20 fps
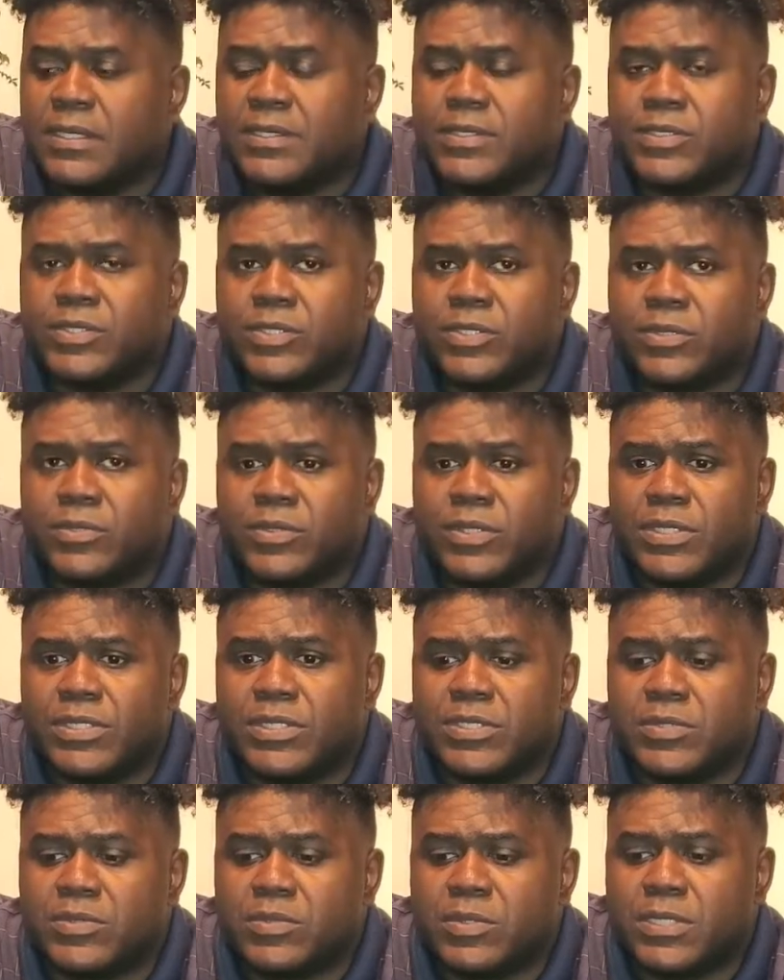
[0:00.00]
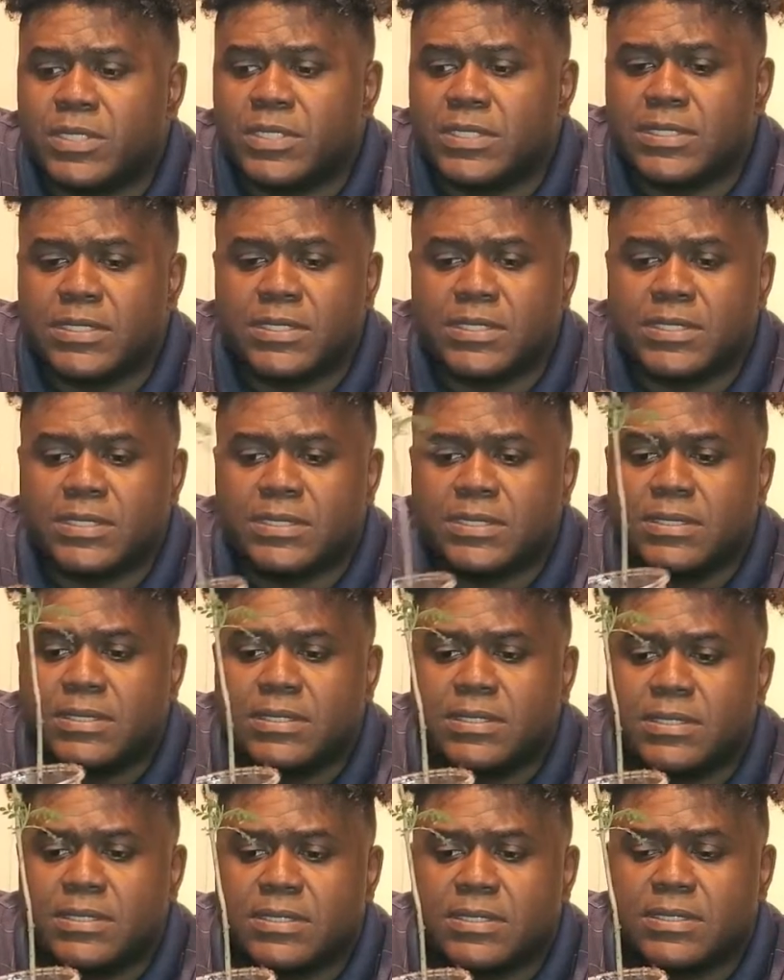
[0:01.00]
So this
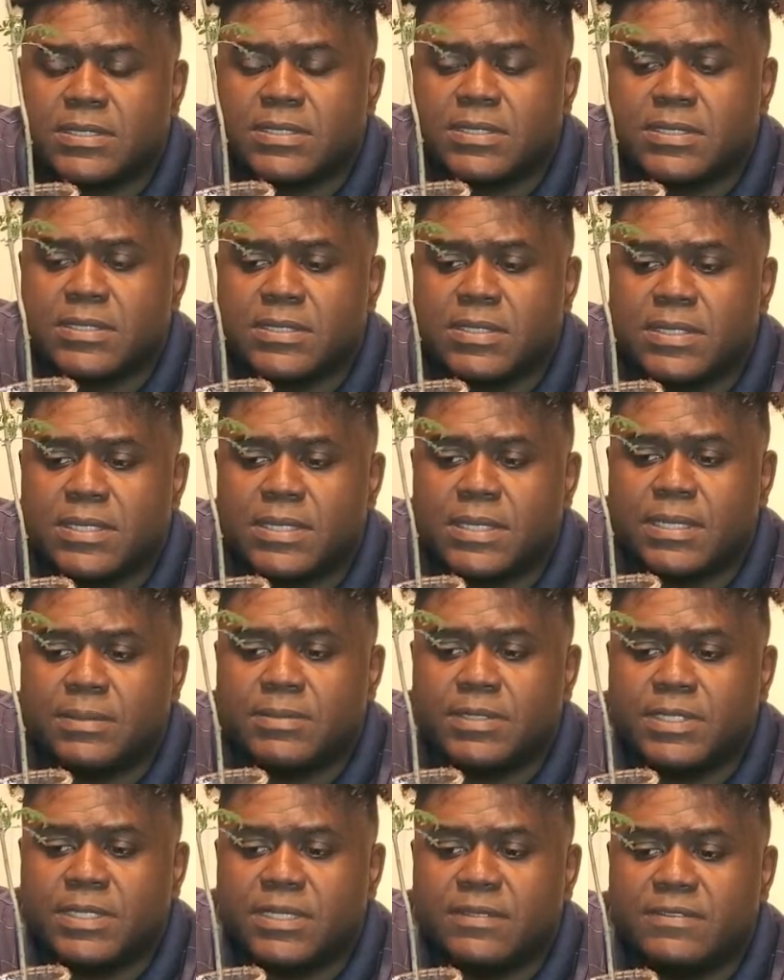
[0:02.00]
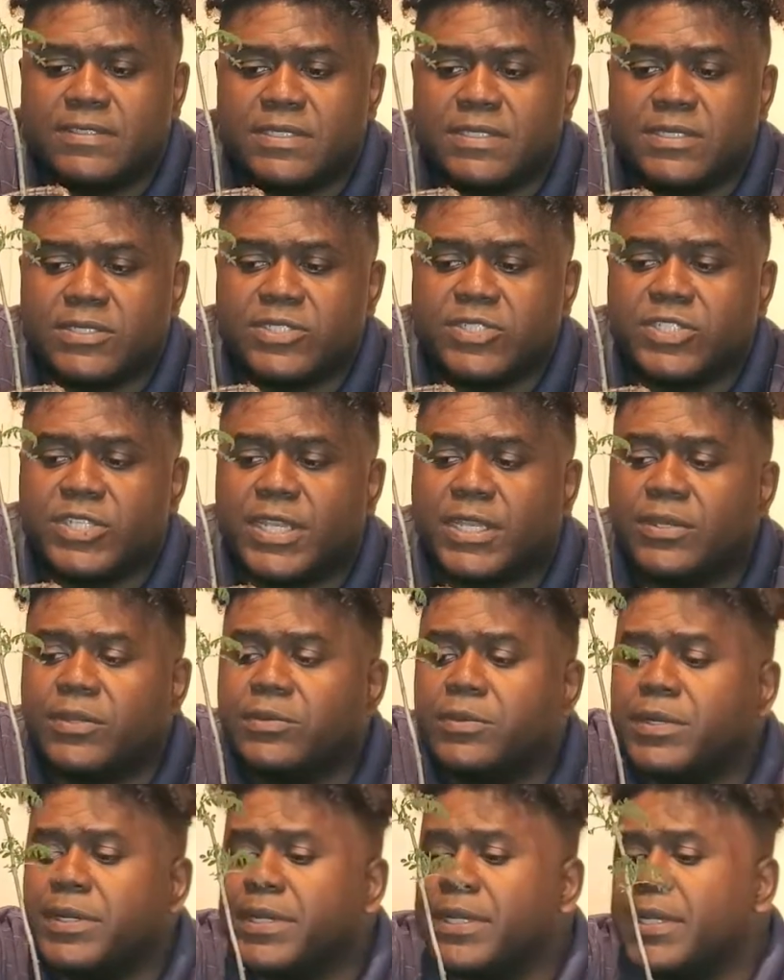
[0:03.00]
was, I believe, since
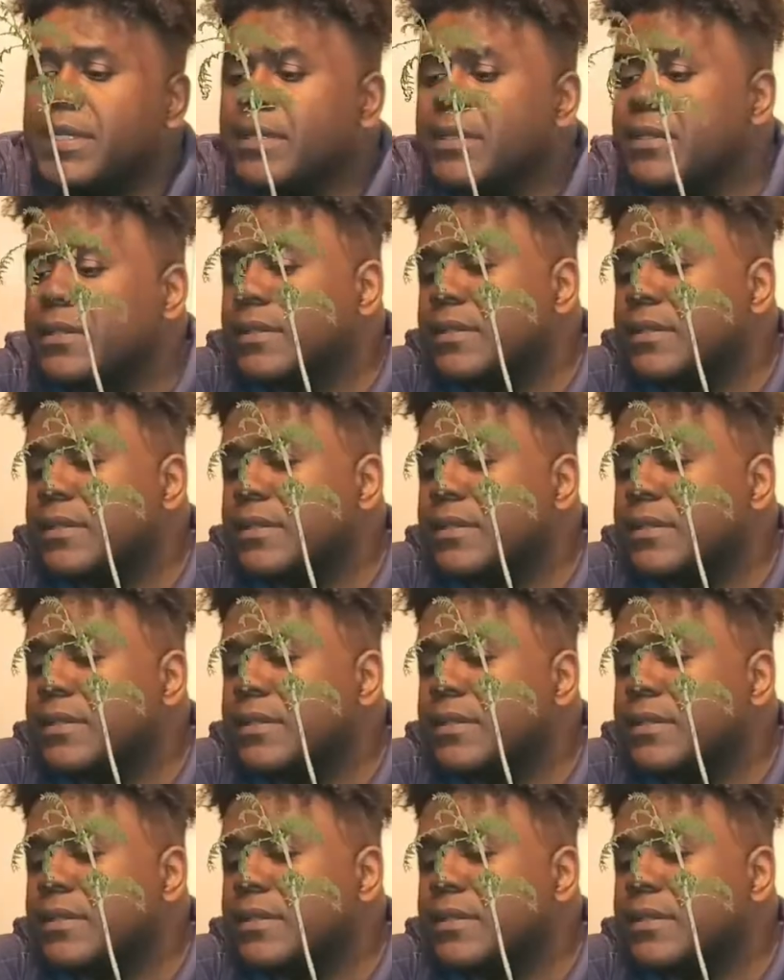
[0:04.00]
January.